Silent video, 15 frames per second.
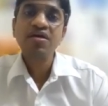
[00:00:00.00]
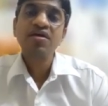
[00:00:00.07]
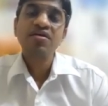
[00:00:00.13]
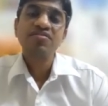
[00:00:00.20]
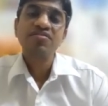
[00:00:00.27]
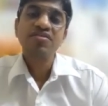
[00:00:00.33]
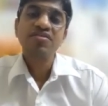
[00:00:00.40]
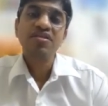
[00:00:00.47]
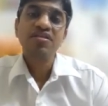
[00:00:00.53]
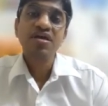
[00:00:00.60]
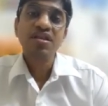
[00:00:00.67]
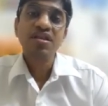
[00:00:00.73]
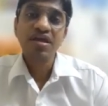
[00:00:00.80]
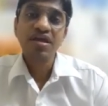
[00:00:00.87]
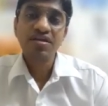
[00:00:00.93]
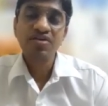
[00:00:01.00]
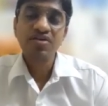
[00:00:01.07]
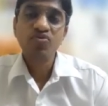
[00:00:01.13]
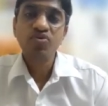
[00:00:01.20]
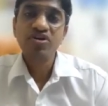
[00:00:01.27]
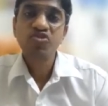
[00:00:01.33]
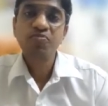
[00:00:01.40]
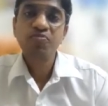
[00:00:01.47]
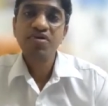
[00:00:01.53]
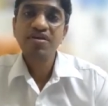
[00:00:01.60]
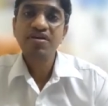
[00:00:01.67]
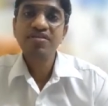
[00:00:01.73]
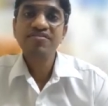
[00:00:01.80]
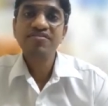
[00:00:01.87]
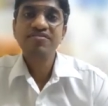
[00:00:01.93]
Say they are likely to
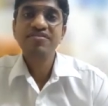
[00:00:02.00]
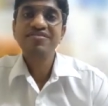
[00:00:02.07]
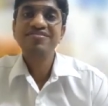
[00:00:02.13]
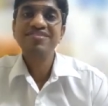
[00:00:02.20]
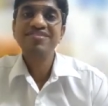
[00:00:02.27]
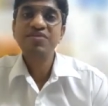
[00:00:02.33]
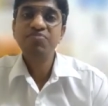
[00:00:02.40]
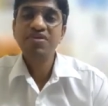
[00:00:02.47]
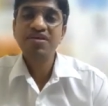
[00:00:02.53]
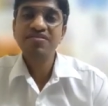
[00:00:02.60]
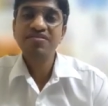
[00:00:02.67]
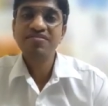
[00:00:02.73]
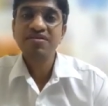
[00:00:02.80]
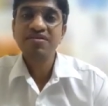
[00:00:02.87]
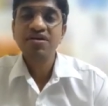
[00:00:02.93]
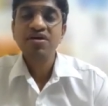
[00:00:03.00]
experience sleepiness